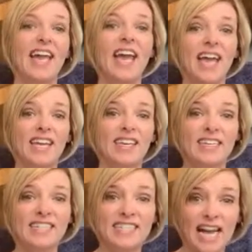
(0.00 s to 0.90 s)
Hey,
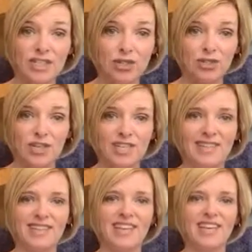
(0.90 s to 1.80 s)
it's Dr. Trish
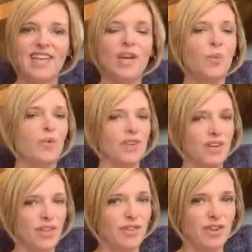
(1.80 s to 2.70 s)
Leigh with
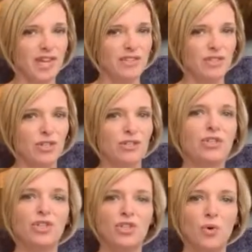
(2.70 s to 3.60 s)
another answer
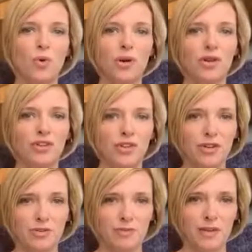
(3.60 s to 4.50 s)
to your
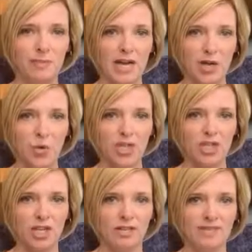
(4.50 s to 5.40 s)
neurofeedback
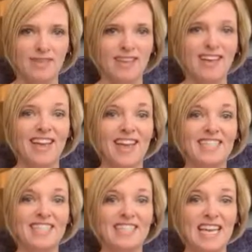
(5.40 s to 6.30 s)
questions.
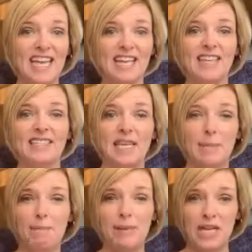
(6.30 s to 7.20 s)
And today is
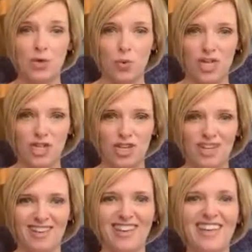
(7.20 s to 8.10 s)
a big
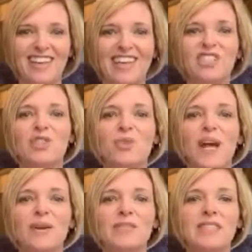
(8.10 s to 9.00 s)
question. It
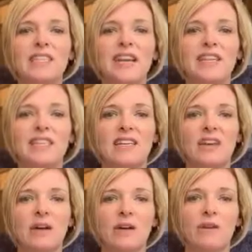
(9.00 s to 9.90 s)
surrounds the
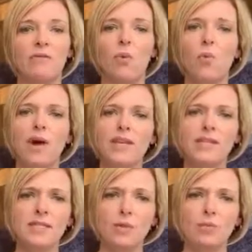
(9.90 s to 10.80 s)
idea of what
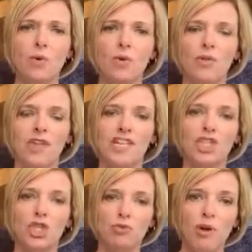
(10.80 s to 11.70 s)
is the role
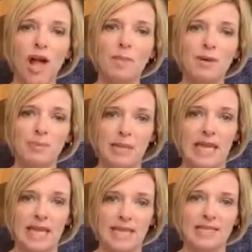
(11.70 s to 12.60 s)
that trauma
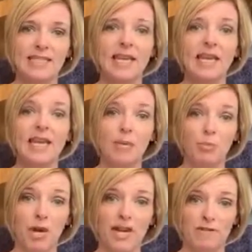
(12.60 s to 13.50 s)
plays in
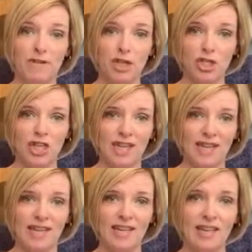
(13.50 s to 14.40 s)
brain
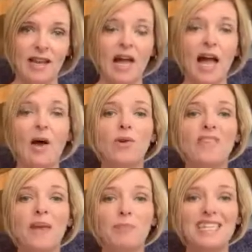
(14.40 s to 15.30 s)
functioning? How
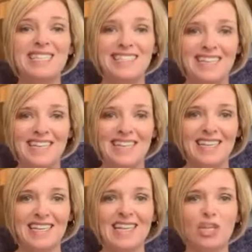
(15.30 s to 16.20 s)
can that be
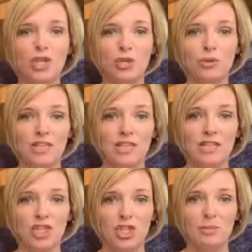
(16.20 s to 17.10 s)
seen in a
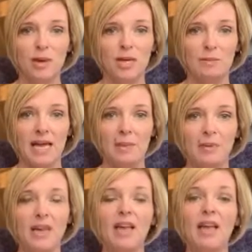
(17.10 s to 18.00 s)
QEEG brain map?
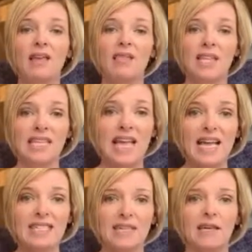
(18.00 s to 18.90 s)
And then
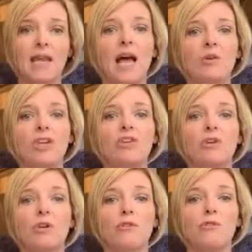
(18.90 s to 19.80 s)
lastly, how can
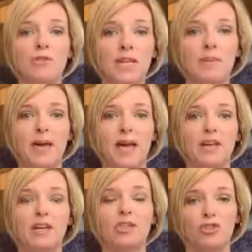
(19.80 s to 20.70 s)
neurofeedback
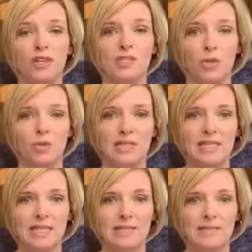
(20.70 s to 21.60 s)
address those
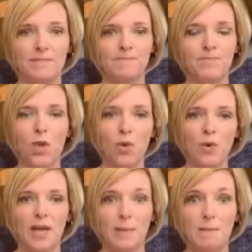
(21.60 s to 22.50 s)
needs?
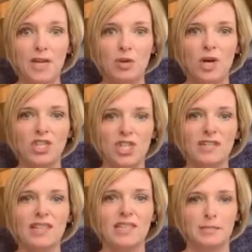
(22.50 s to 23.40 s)
Okay, big
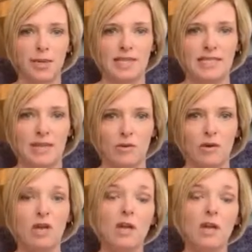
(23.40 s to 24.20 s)
question. Let's break it down.